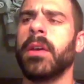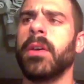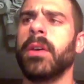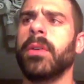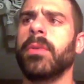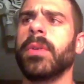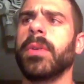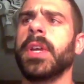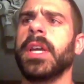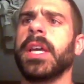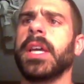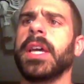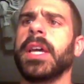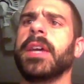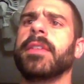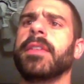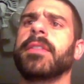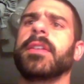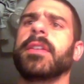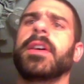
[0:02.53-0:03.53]
Okay,
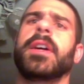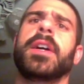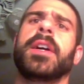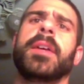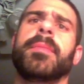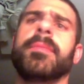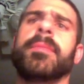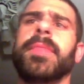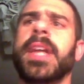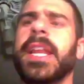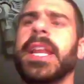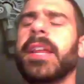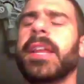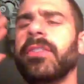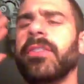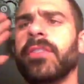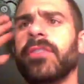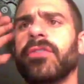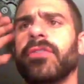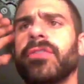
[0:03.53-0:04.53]
guys, not
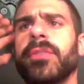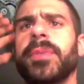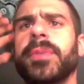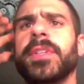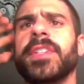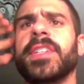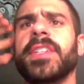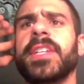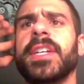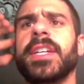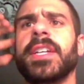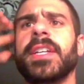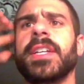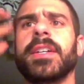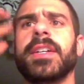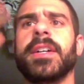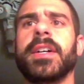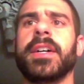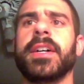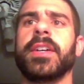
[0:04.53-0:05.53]
actually streaming
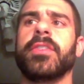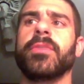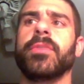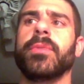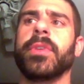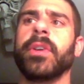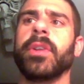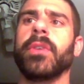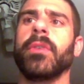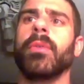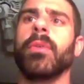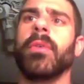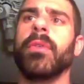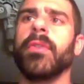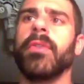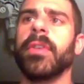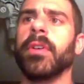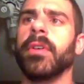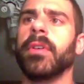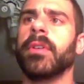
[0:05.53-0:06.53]
tonight. I just want to go
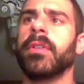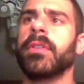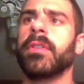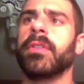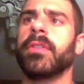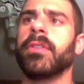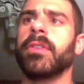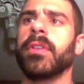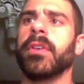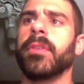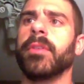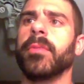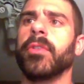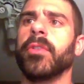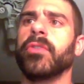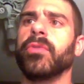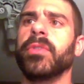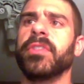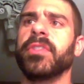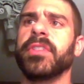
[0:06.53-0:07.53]
over the
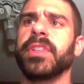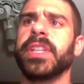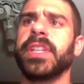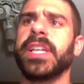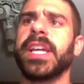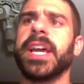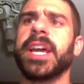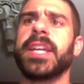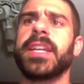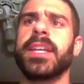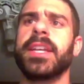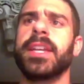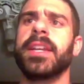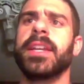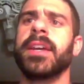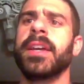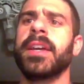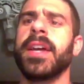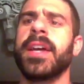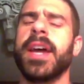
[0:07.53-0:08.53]
most recent league I
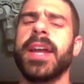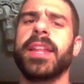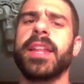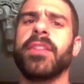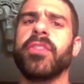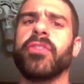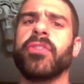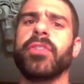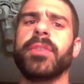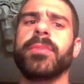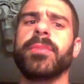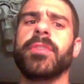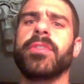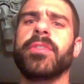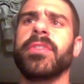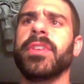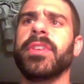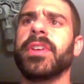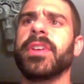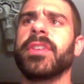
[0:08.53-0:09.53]
did. I didn't stream
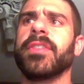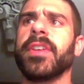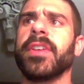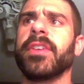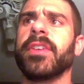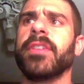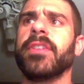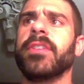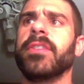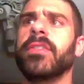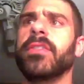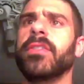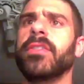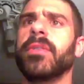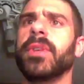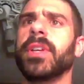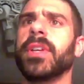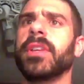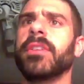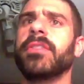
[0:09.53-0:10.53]
this league because I couldn't
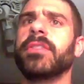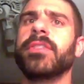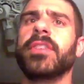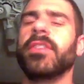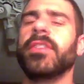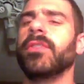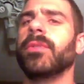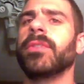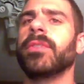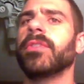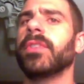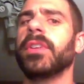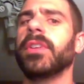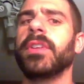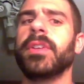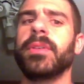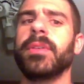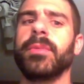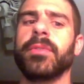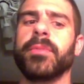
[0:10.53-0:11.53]
do it
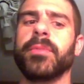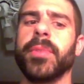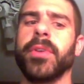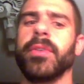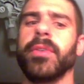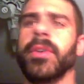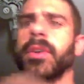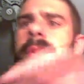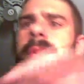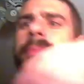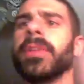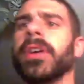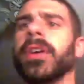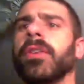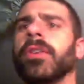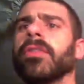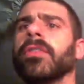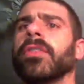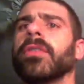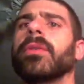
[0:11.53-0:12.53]
continuously. It was broken up
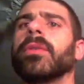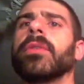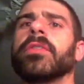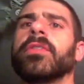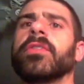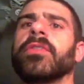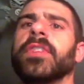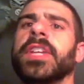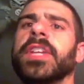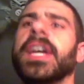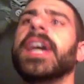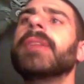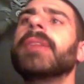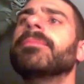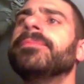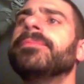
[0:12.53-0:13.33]
like over the course of a day.